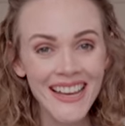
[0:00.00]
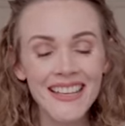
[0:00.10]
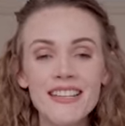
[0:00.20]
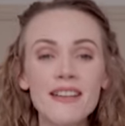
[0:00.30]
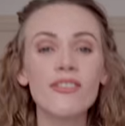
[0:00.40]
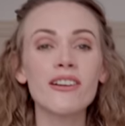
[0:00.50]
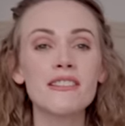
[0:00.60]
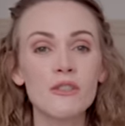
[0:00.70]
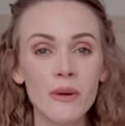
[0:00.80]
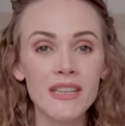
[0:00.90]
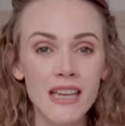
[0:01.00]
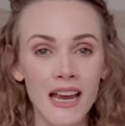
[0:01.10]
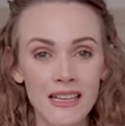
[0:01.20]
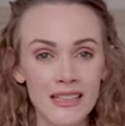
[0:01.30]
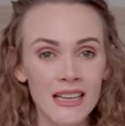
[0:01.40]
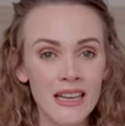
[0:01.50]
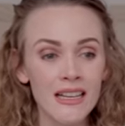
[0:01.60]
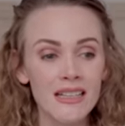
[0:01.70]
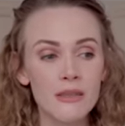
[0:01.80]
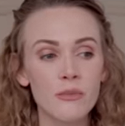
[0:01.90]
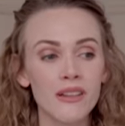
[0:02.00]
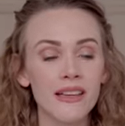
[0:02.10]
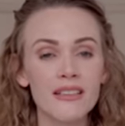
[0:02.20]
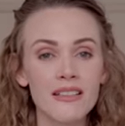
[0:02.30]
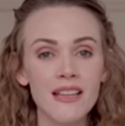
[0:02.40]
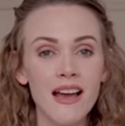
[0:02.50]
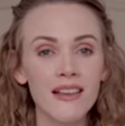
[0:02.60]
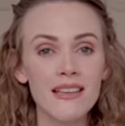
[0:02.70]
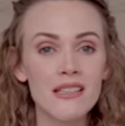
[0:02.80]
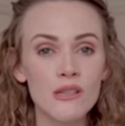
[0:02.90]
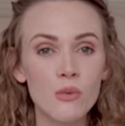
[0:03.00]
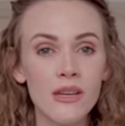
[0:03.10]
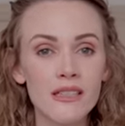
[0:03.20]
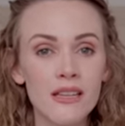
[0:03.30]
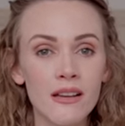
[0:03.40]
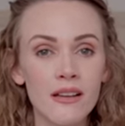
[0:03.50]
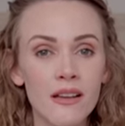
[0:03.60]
It's not a very sweet cake. It's more like a slightly sweet